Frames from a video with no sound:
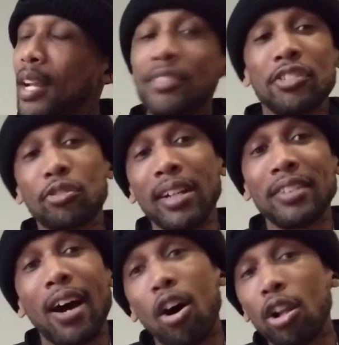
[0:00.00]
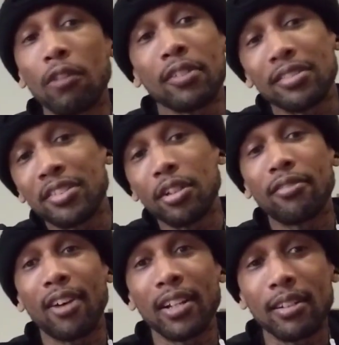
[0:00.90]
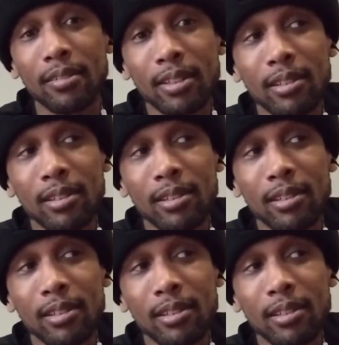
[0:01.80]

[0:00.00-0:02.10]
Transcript: It's just crazy how all of them still fight.